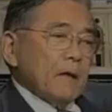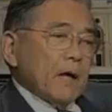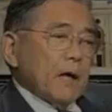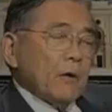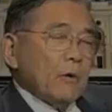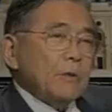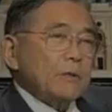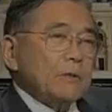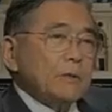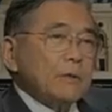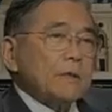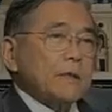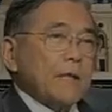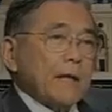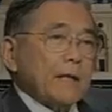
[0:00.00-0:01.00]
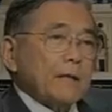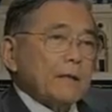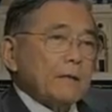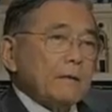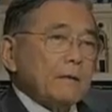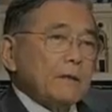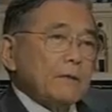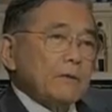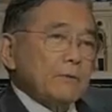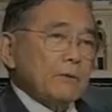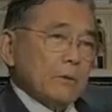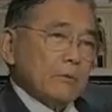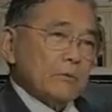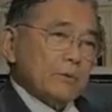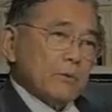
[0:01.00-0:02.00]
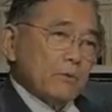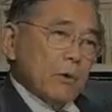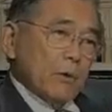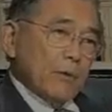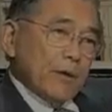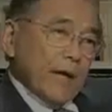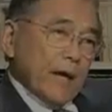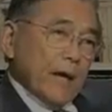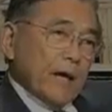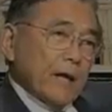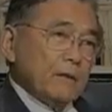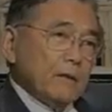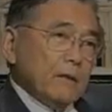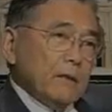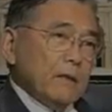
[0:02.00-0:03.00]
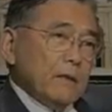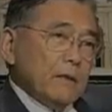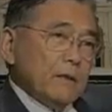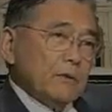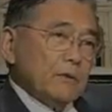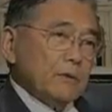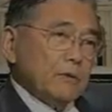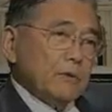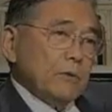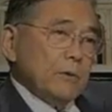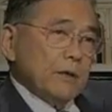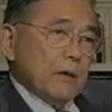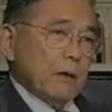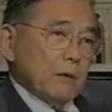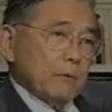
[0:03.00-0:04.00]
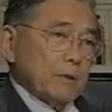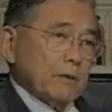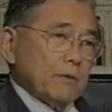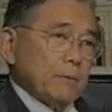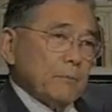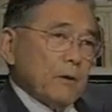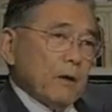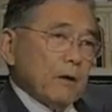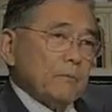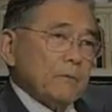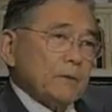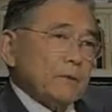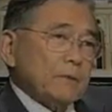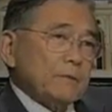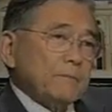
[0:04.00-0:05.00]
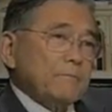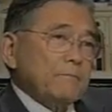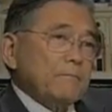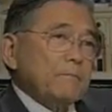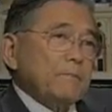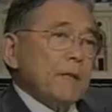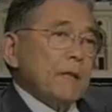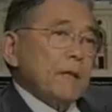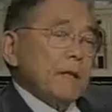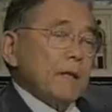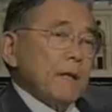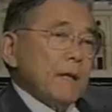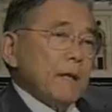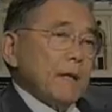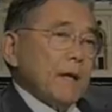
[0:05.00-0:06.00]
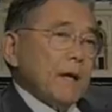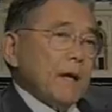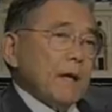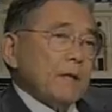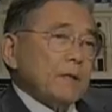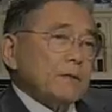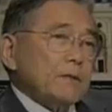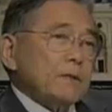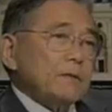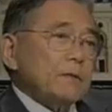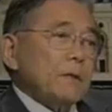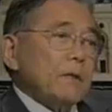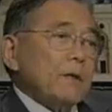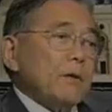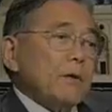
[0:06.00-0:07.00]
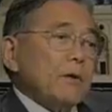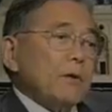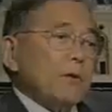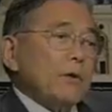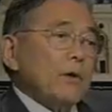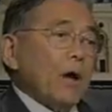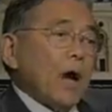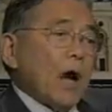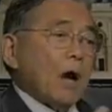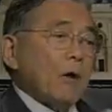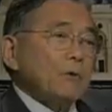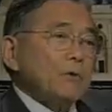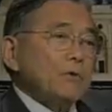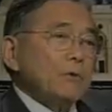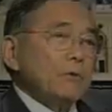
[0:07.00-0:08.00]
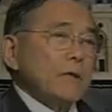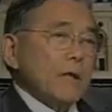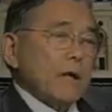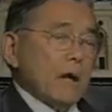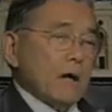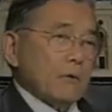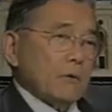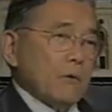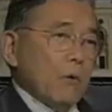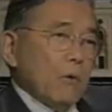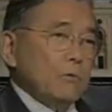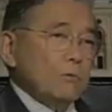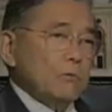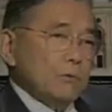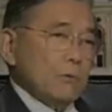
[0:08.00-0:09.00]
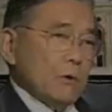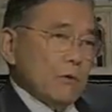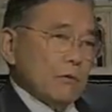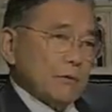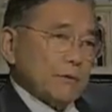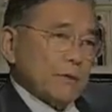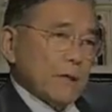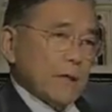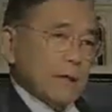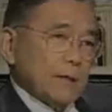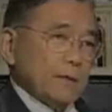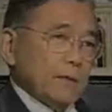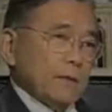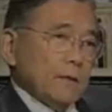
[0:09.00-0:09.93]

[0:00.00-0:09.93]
I always looked at it in terms of what we had to do in our departments as our doing our own oversight